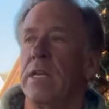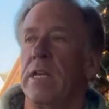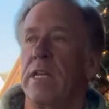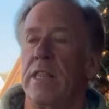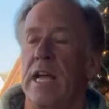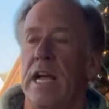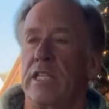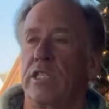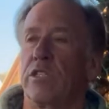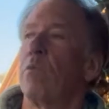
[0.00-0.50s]

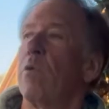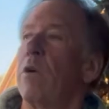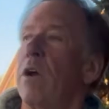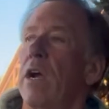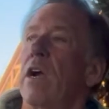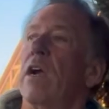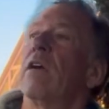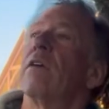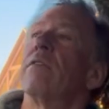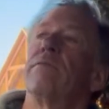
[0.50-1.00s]
that's
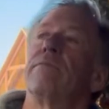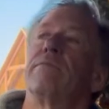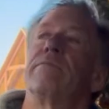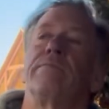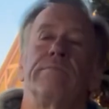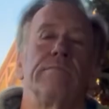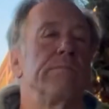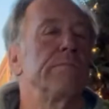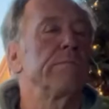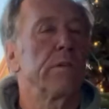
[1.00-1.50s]
where
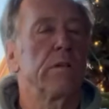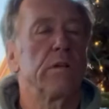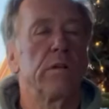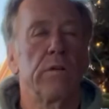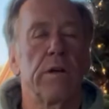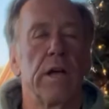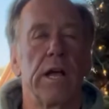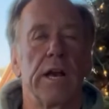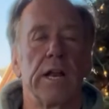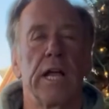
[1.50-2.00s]

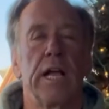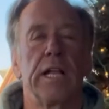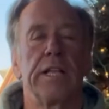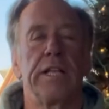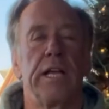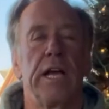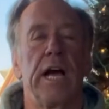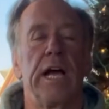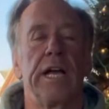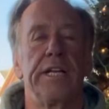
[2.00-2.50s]
kind of got
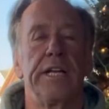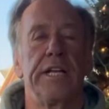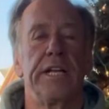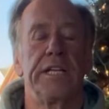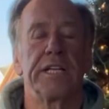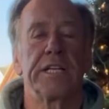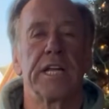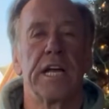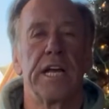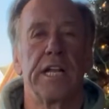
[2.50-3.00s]
the idea
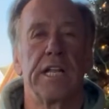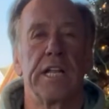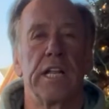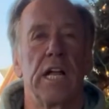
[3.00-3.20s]
to kind of